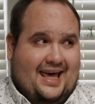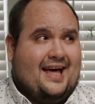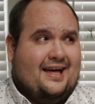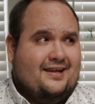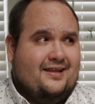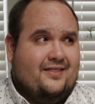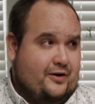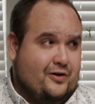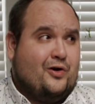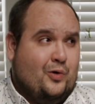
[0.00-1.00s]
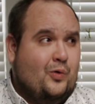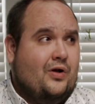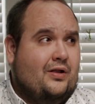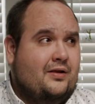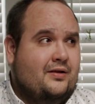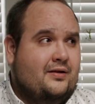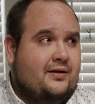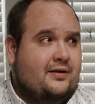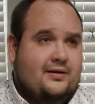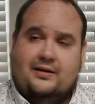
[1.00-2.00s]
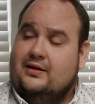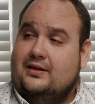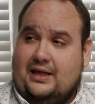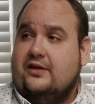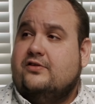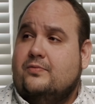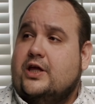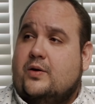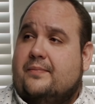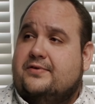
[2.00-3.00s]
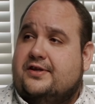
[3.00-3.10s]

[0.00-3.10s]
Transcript: Yeah, they're cool. Lance, what are you up